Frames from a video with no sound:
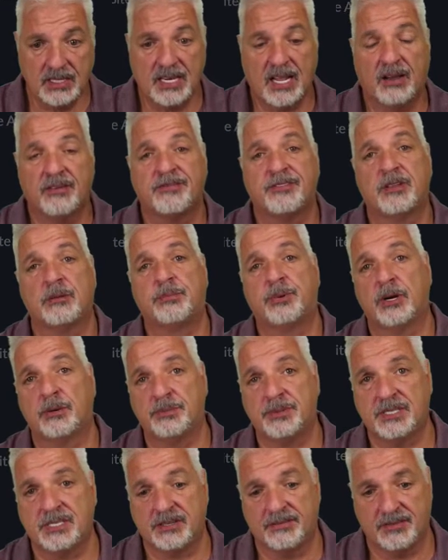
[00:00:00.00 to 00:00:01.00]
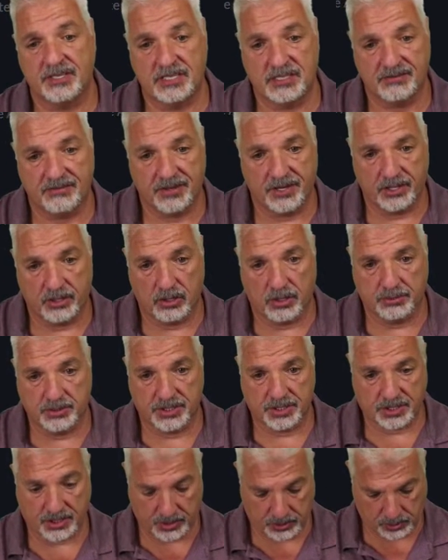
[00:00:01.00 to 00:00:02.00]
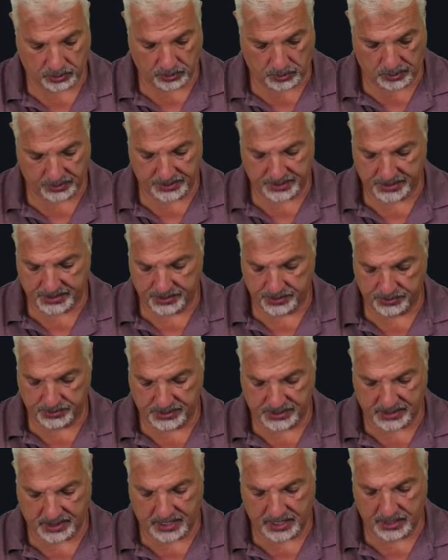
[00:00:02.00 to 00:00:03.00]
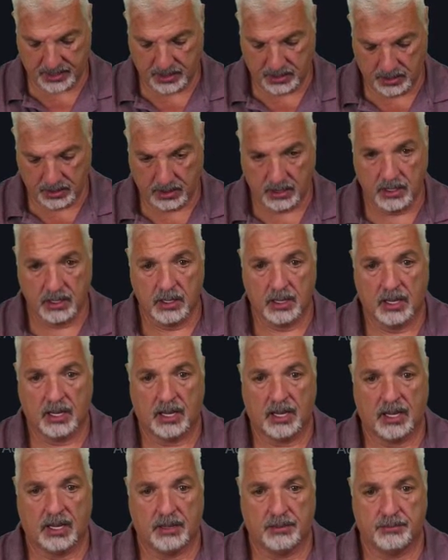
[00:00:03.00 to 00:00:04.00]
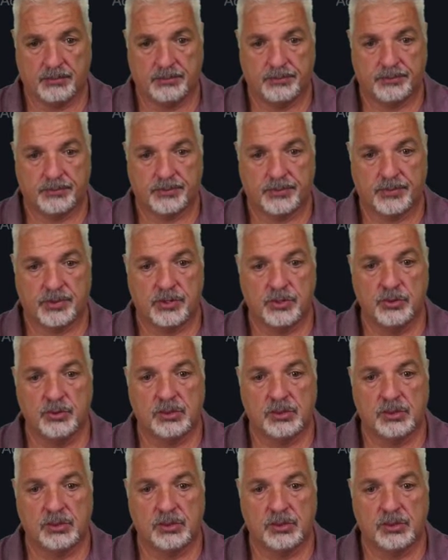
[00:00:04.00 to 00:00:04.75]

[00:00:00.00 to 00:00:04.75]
Now for the purpose of this video, I'm just going to call this new site new